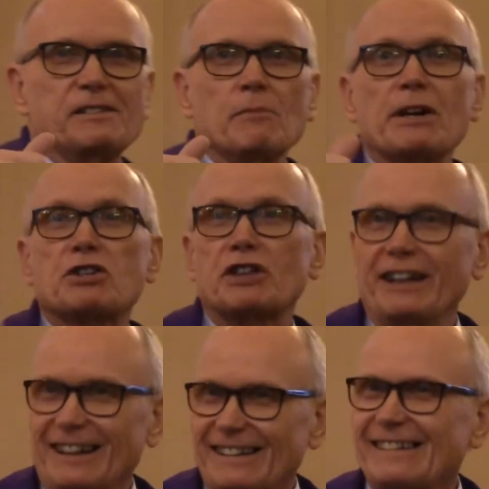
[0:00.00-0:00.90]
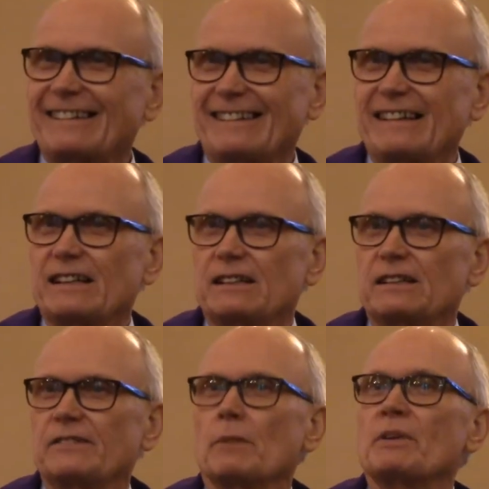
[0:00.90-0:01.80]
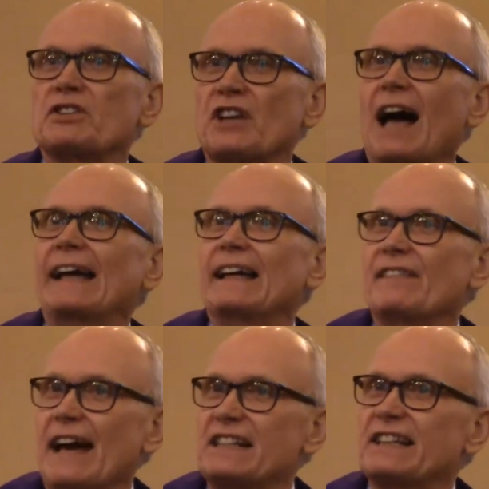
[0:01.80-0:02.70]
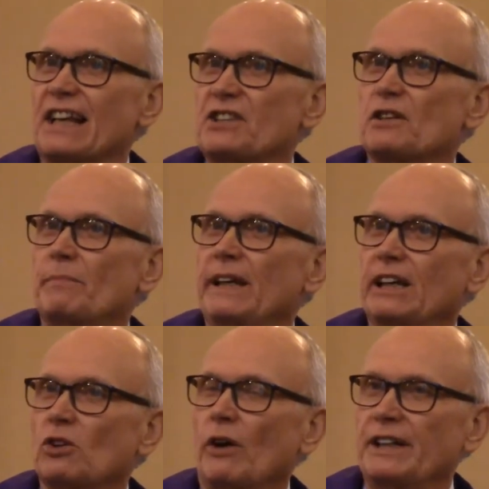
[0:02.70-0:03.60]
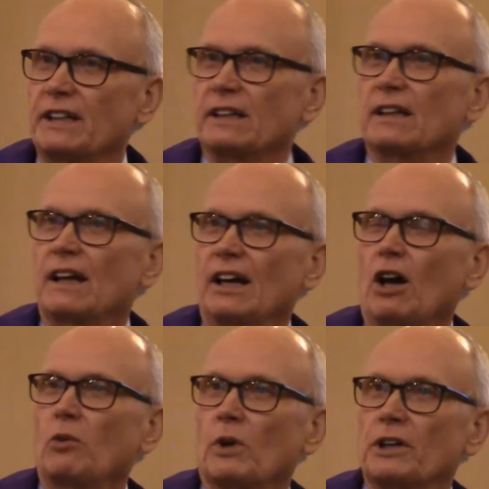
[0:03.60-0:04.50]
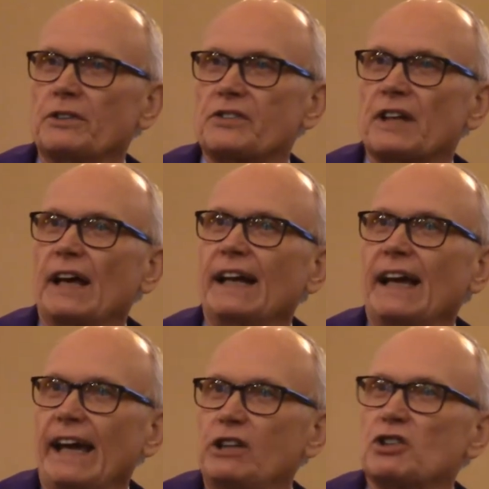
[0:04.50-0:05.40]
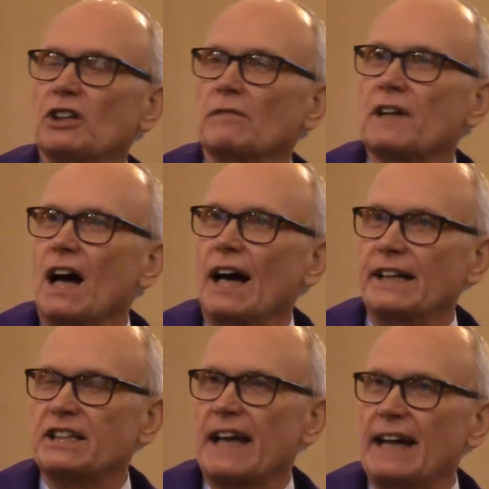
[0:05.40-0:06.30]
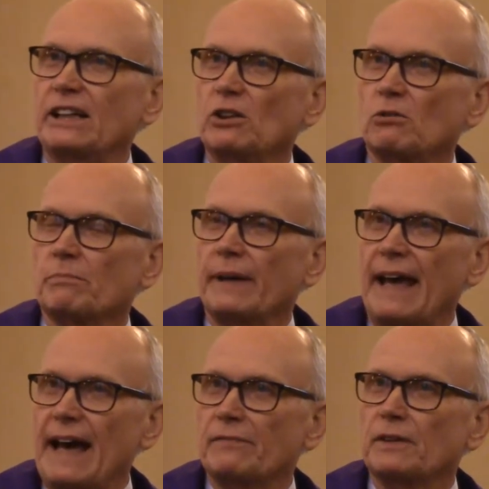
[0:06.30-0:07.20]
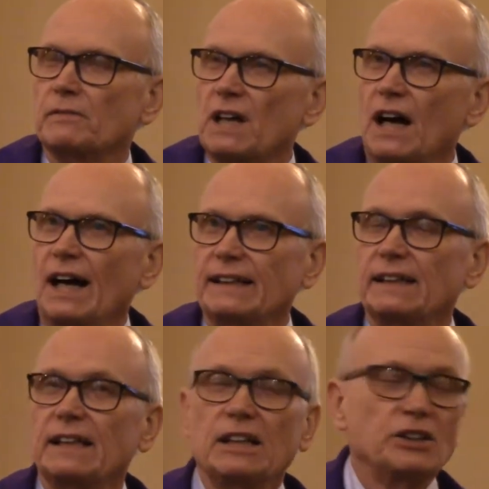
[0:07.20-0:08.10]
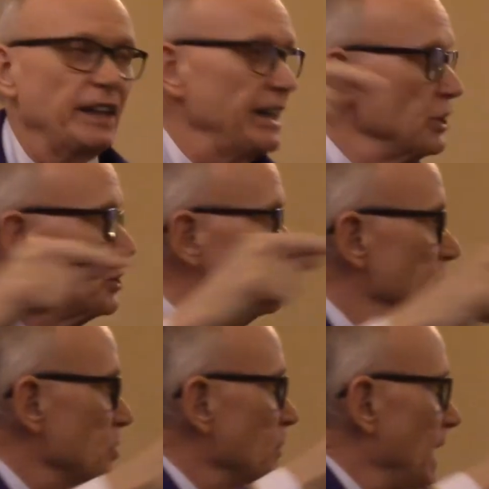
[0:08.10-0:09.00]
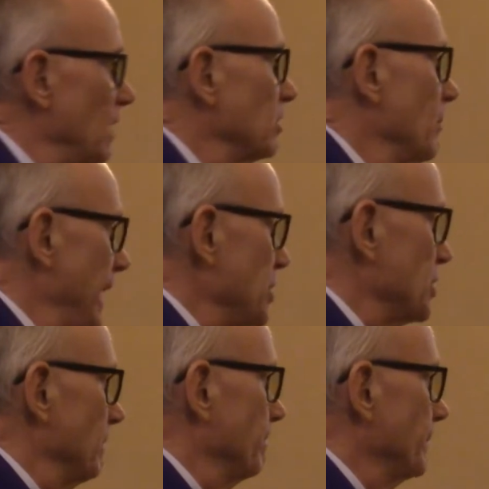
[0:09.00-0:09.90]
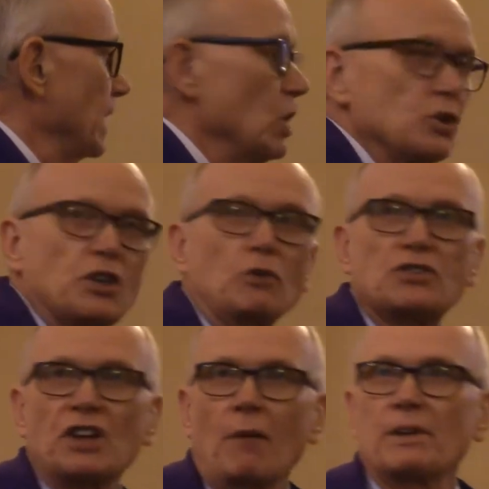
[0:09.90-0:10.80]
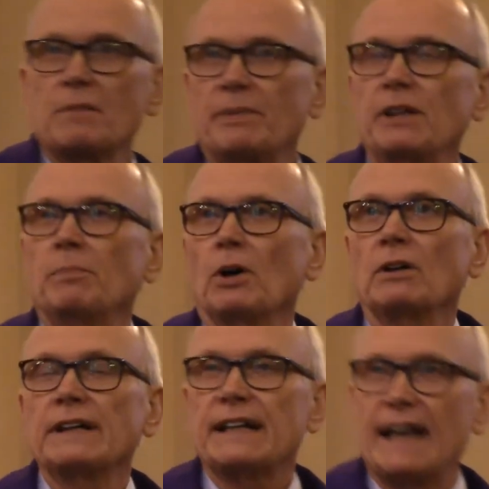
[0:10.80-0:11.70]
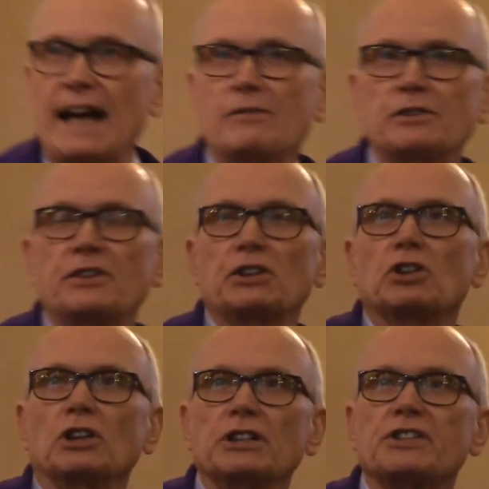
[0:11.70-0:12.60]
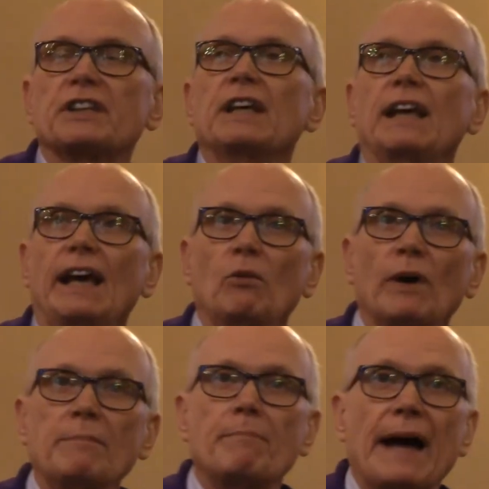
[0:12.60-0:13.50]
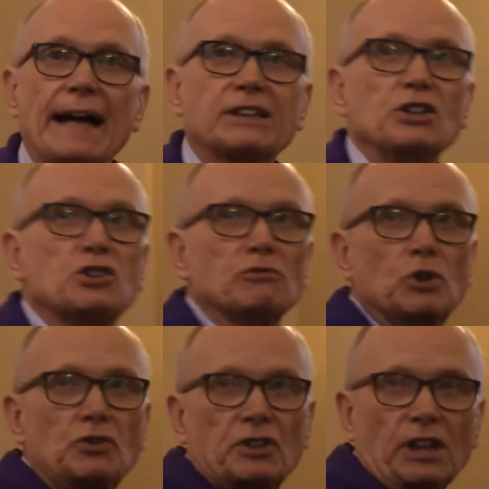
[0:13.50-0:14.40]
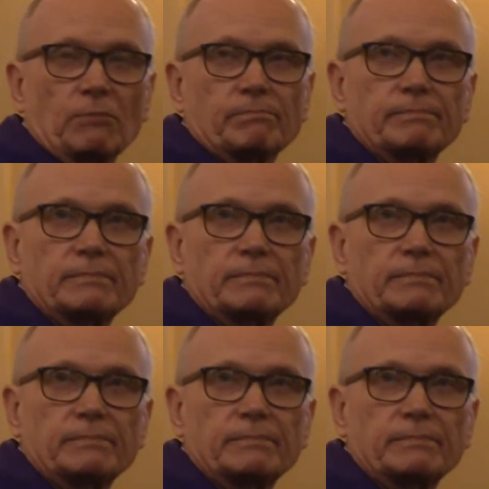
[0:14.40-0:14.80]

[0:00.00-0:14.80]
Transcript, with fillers: the Messiah, the Messiah in that sense of being anointed. In other words, an agent of God. He's acting on behalf of God to issue this proclamation. So some of the people gathered their goods and went back to Jerusalem